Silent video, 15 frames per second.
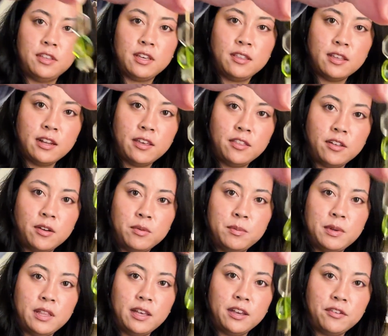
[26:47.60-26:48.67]
thing that I thought would
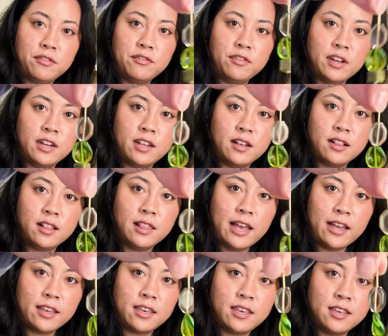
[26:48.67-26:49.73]
be like fun and
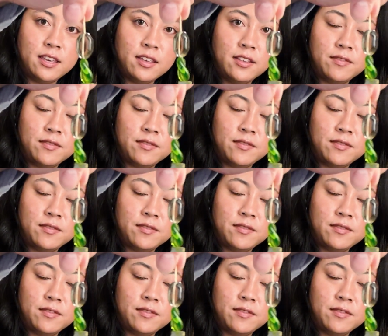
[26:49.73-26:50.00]
clacky.